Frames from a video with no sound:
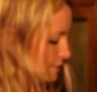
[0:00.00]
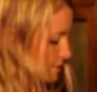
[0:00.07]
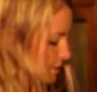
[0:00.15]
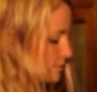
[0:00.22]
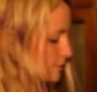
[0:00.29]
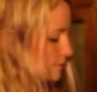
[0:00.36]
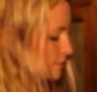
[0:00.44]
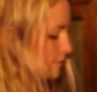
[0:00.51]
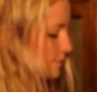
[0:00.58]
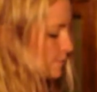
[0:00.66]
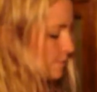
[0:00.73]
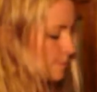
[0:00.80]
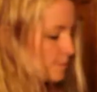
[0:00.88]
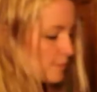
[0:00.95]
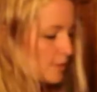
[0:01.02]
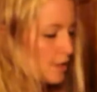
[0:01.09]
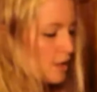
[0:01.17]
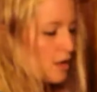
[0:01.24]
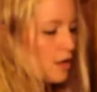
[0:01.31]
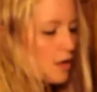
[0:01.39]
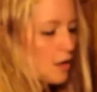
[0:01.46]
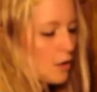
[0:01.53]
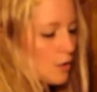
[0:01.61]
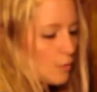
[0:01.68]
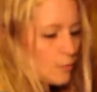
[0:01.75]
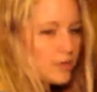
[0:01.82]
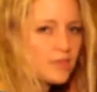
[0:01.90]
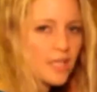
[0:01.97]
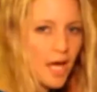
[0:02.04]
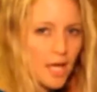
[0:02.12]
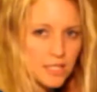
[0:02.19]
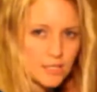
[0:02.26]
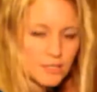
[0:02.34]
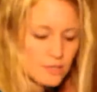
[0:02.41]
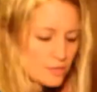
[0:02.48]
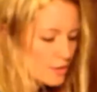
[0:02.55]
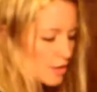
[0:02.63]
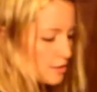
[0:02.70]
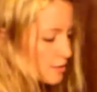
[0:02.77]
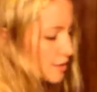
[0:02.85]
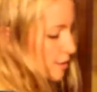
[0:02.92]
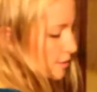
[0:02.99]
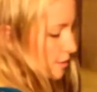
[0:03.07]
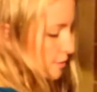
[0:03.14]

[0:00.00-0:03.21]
those in with the onions and garlic,